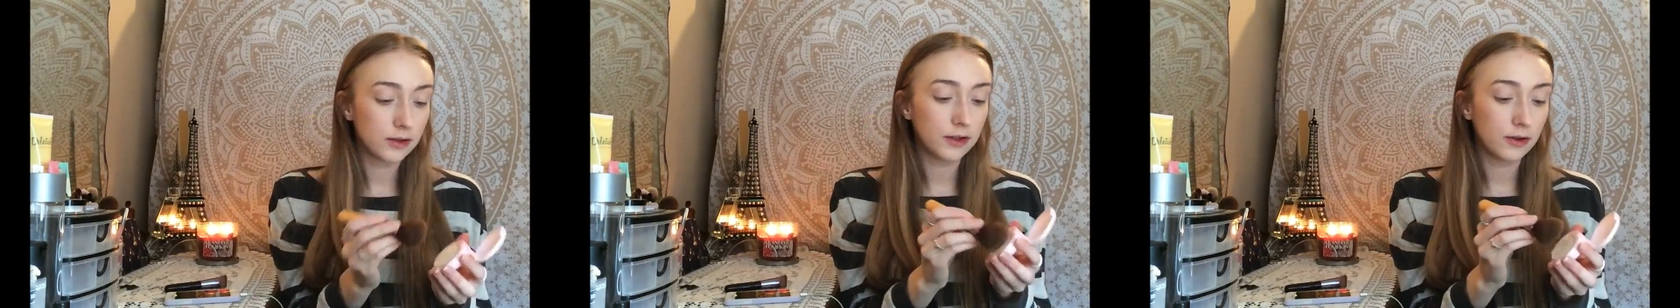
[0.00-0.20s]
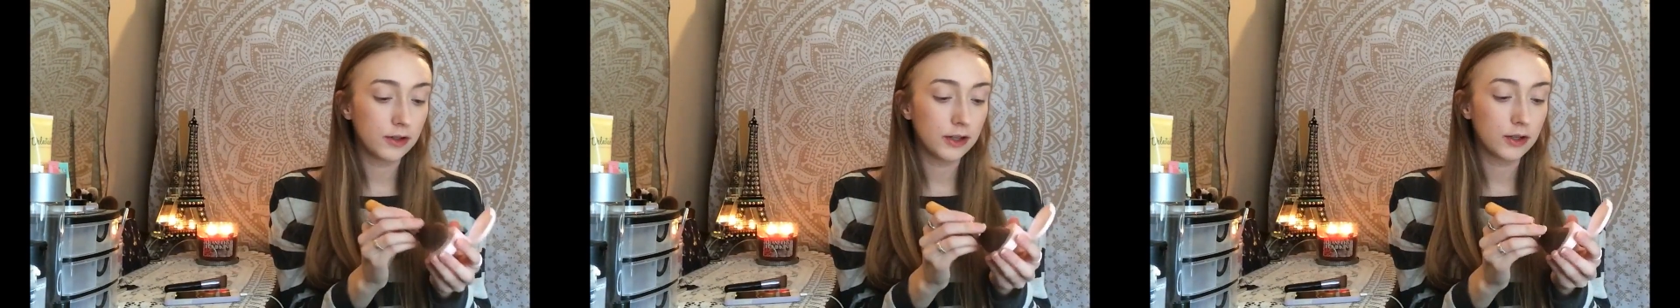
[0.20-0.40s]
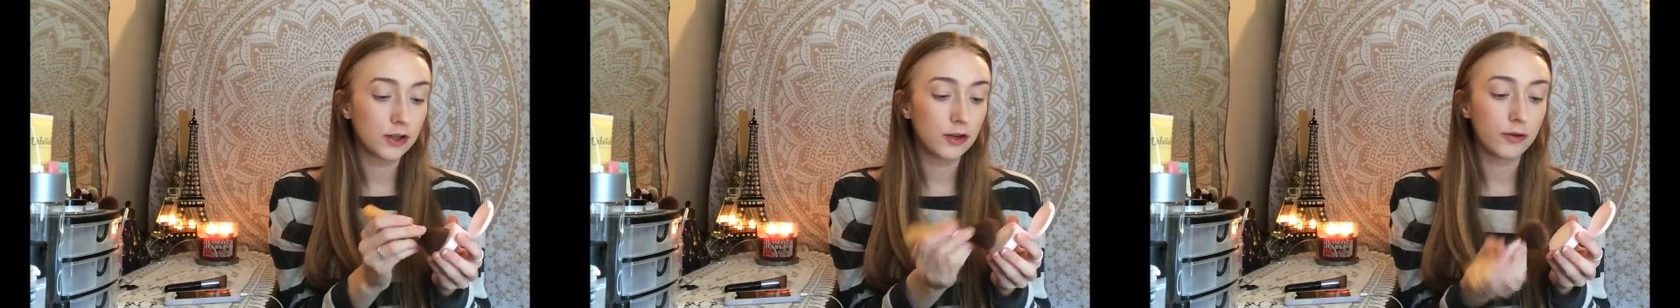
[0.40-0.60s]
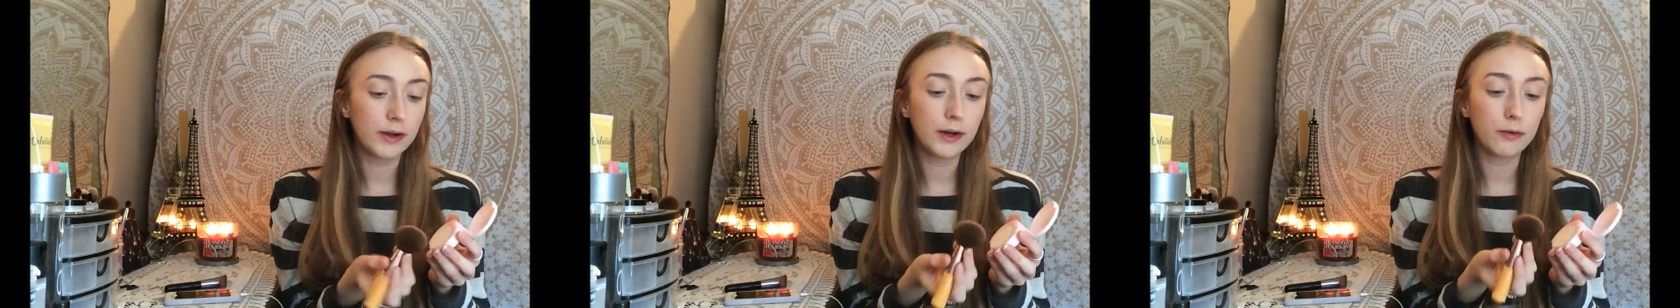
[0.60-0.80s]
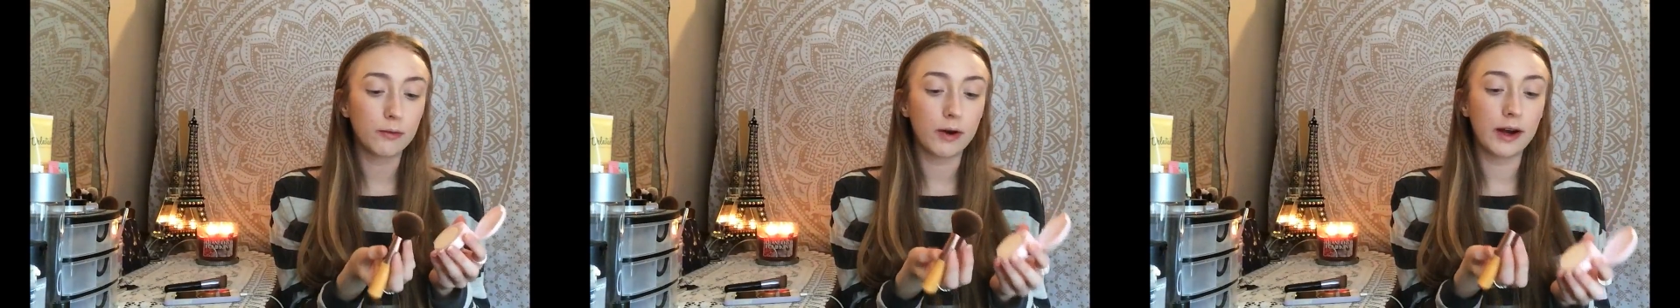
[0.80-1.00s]
So just
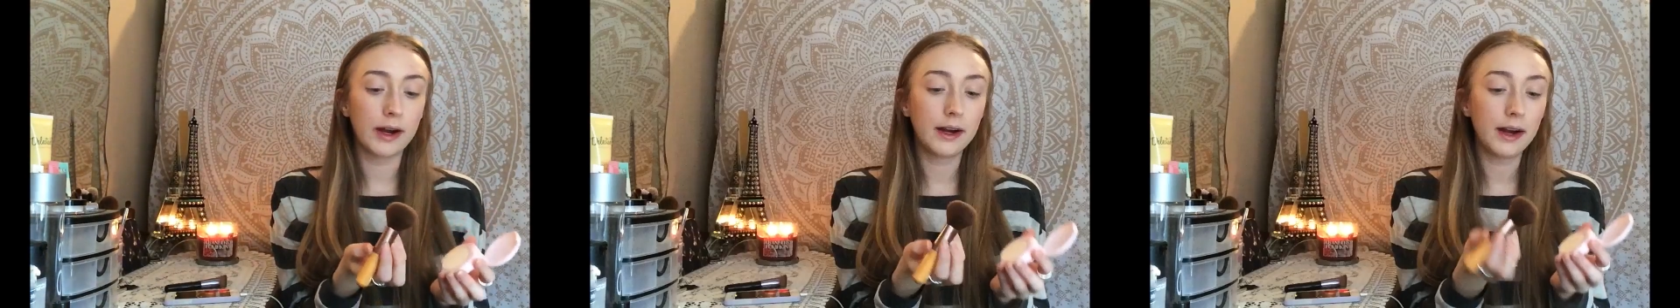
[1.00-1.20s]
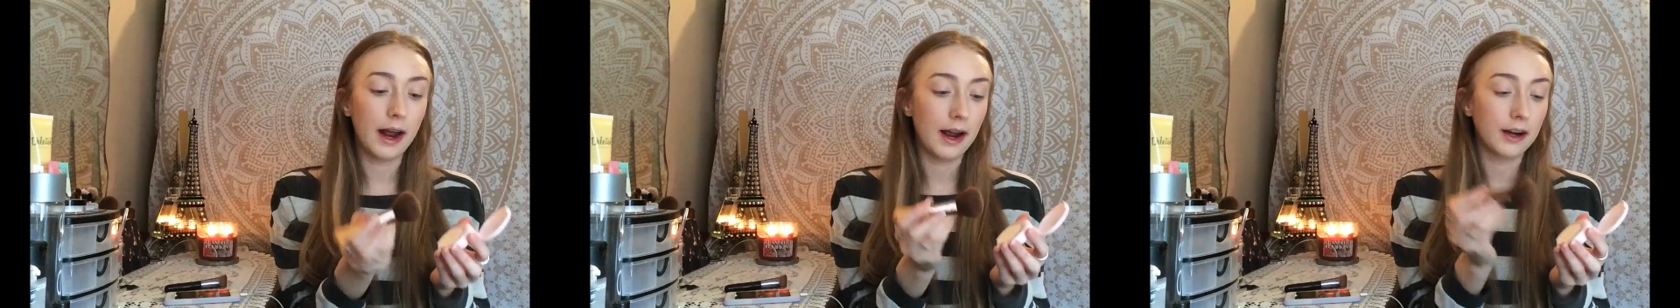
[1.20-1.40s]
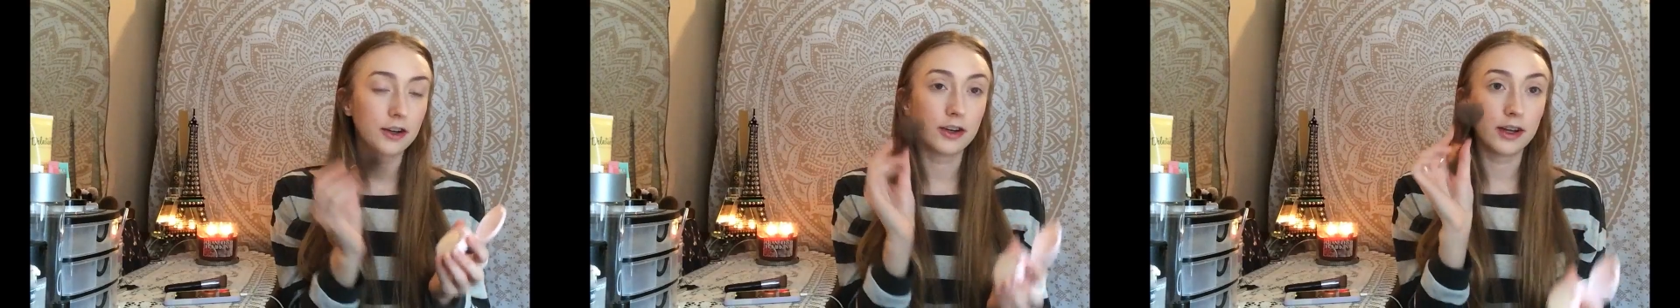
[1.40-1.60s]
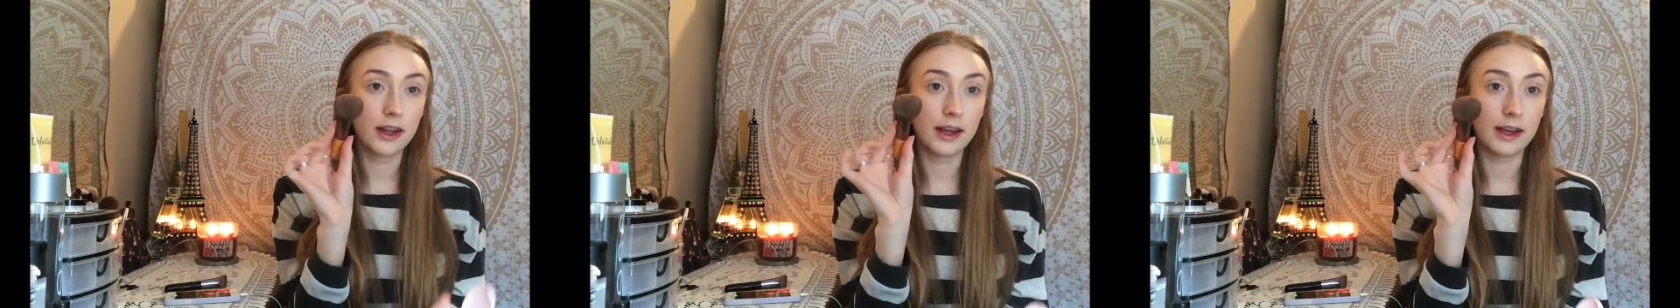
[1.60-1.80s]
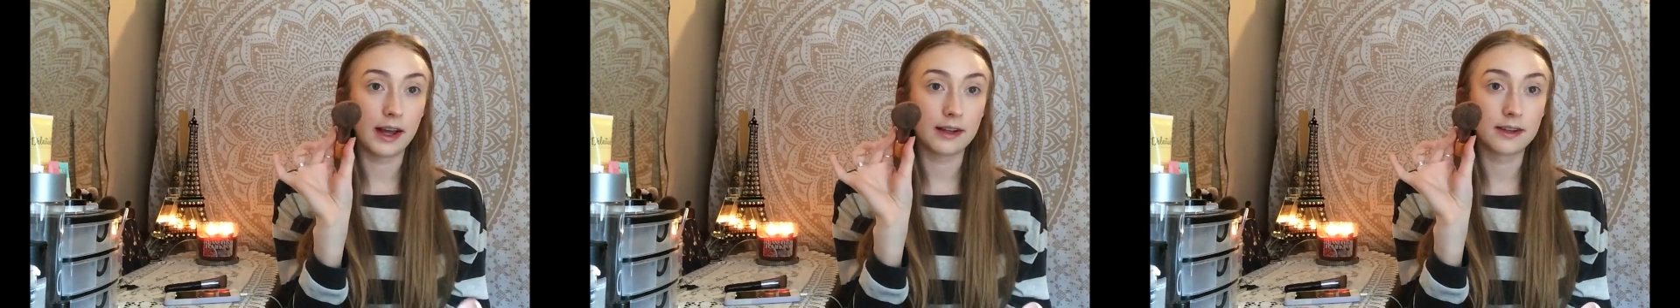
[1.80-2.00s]
doing one
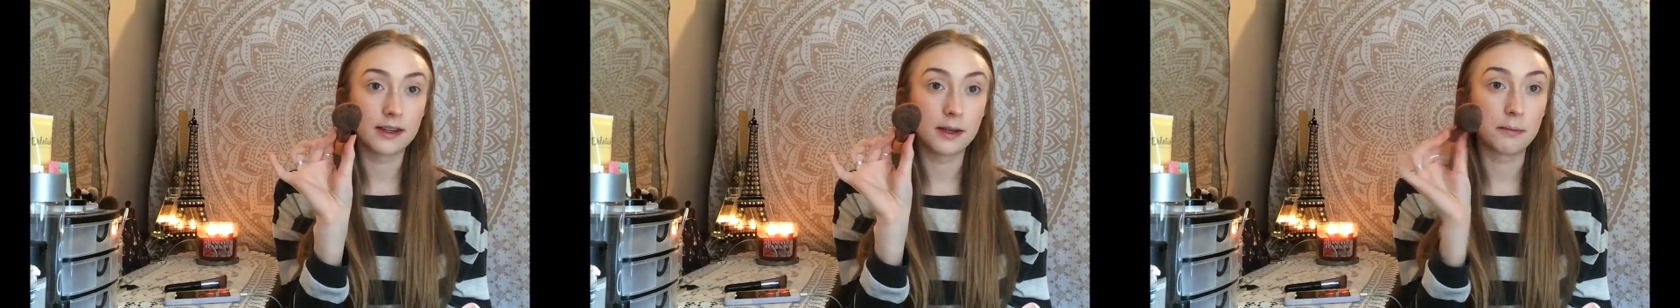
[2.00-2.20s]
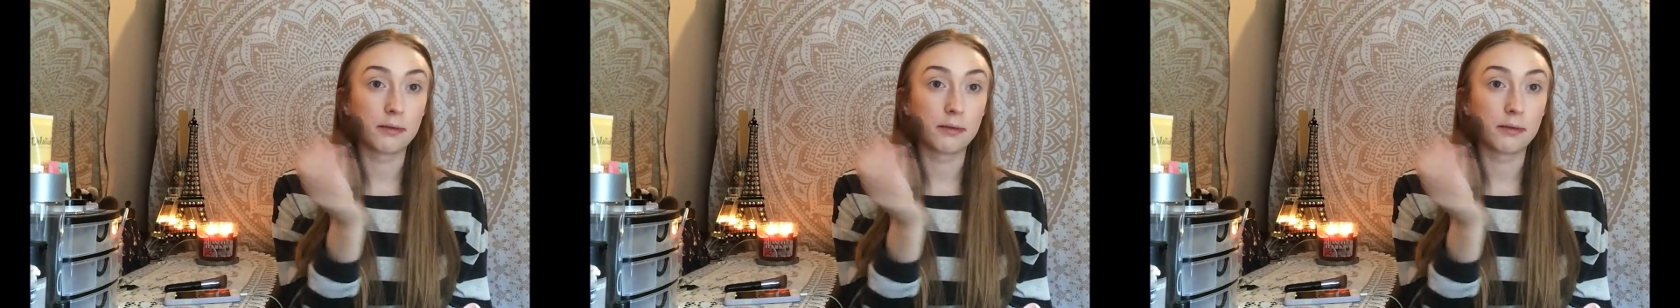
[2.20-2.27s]
actually like gets